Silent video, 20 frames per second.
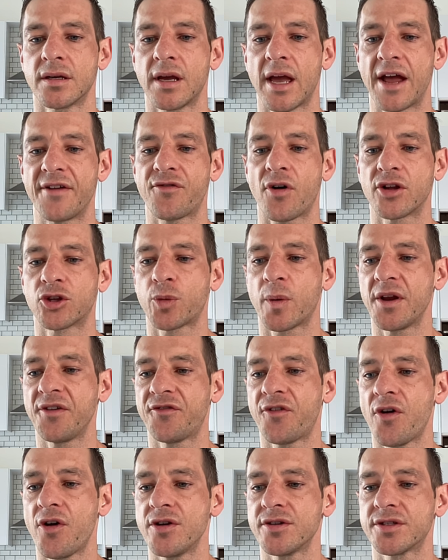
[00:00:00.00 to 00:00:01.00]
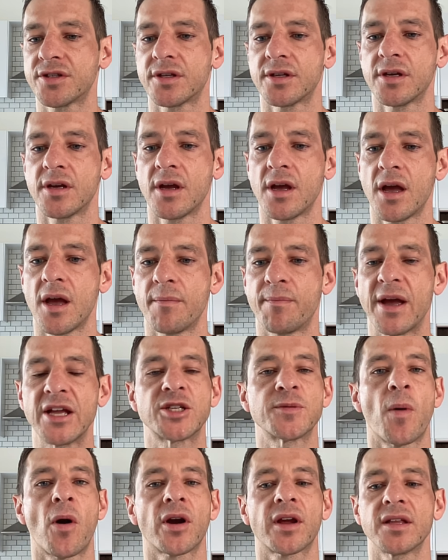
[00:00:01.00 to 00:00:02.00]
and for our 21st
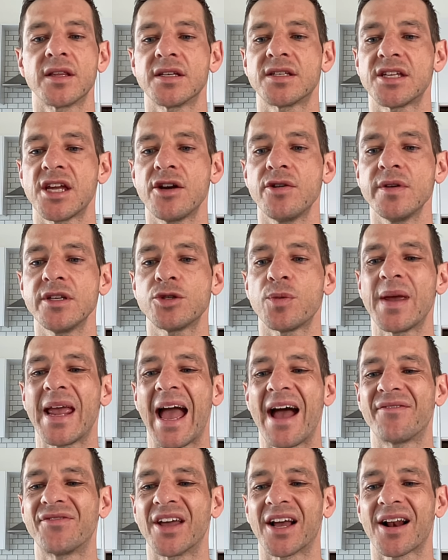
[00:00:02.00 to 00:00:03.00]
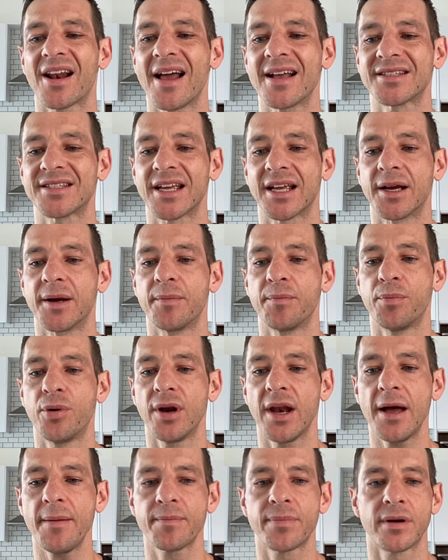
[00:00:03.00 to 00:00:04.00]
benchmark in the series, we have the classic
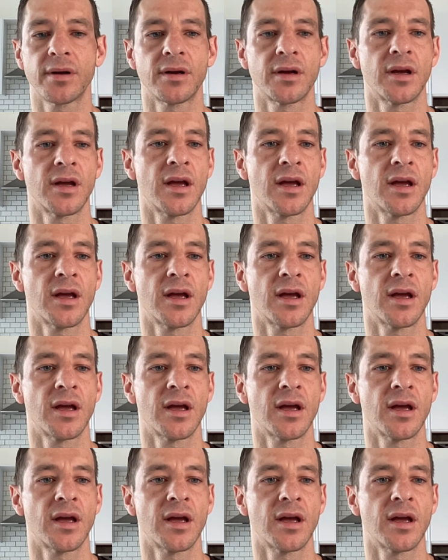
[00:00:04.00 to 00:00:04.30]
pull-up.